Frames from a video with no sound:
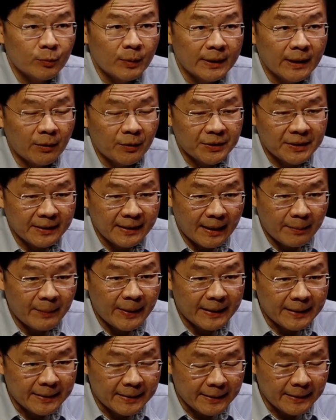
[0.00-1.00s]
when I was in
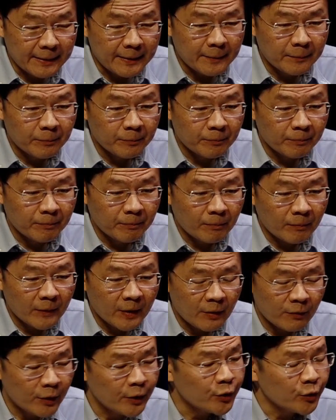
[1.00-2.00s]
MND.
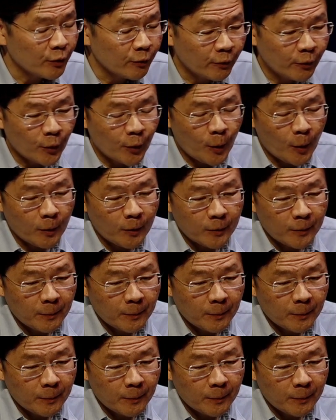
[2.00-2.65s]
First of all,